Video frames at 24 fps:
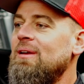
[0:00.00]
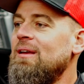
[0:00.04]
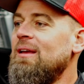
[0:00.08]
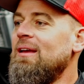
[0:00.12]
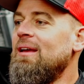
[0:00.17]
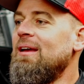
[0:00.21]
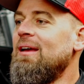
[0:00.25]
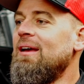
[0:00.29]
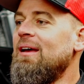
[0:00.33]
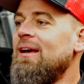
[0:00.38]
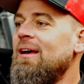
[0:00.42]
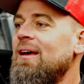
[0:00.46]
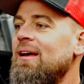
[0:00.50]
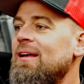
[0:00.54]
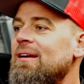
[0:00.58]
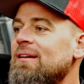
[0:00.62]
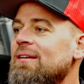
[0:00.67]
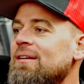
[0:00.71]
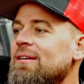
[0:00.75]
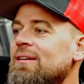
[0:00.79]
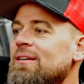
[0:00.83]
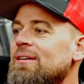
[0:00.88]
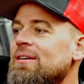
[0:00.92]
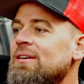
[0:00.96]

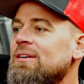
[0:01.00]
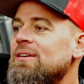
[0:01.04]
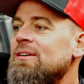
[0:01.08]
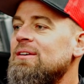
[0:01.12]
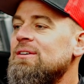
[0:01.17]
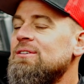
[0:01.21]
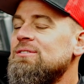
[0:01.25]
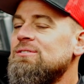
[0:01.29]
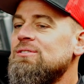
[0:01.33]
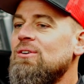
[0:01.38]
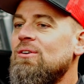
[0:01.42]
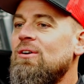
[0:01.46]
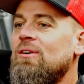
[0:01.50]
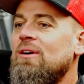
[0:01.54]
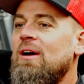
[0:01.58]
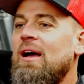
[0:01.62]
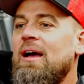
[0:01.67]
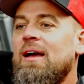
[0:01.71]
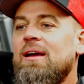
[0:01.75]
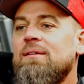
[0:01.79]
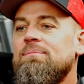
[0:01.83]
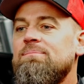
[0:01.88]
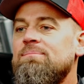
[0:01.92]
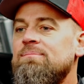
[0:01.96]
And so
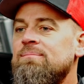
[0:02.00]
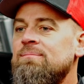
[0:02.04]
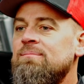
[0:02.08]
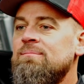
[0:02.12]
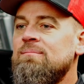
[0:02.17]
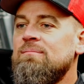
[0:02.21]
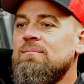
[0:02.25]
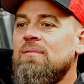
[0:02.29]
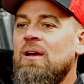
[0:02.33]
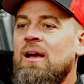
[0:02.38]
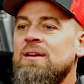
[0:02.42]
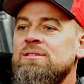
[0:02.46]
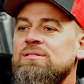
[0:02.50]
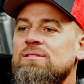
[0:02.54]
I